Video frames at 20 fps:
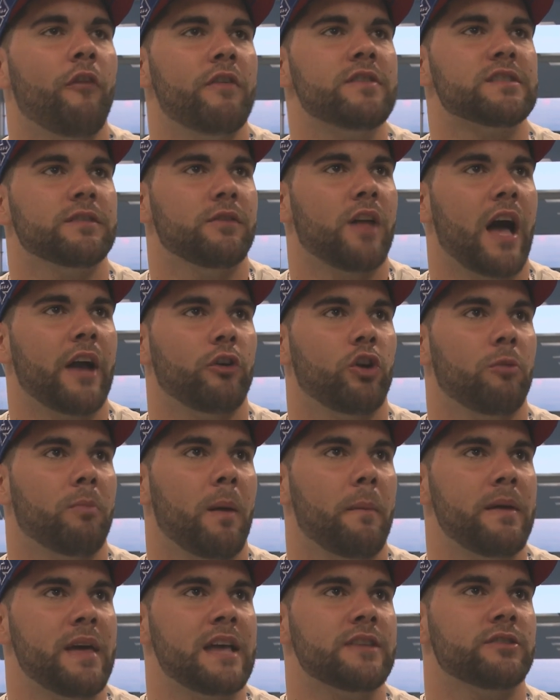offensive line group.
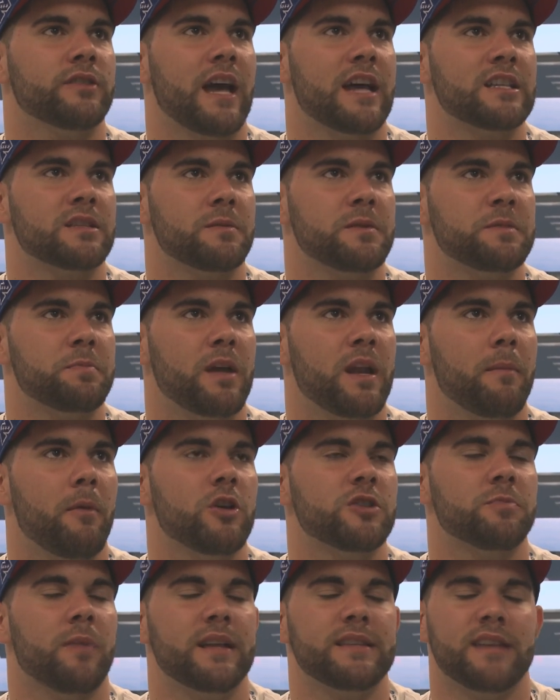I mean, that's the guys I'm going to be spending
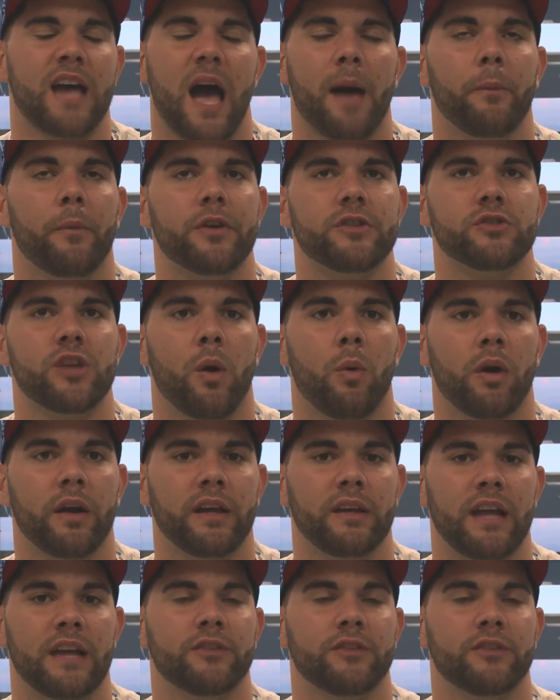most of my time with. So I want to get.